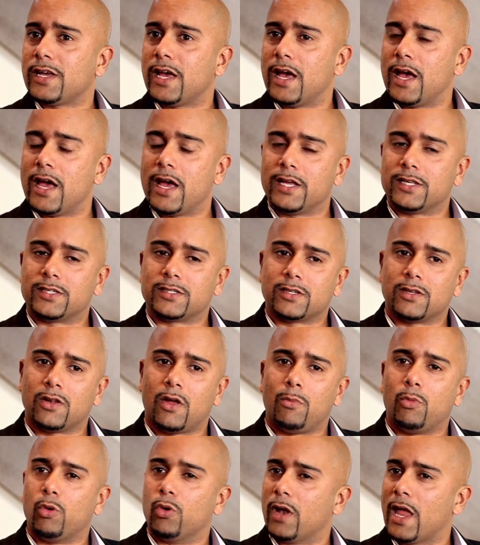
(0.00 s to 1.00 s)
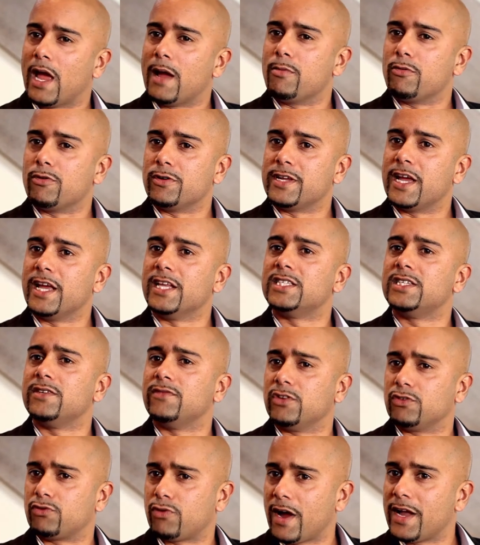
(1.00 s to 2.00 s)
It's a lot more labour intensive
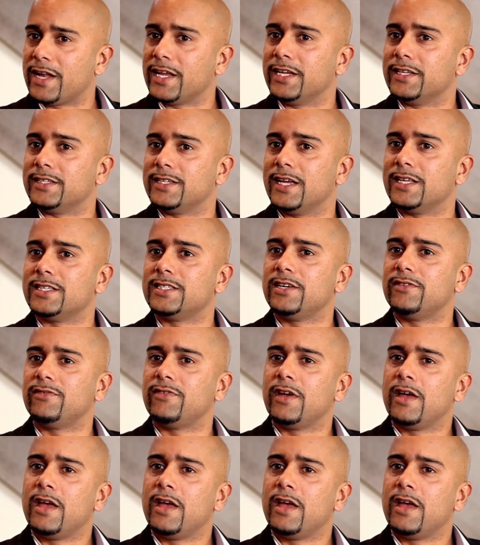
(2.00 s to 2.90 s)
and training intensive.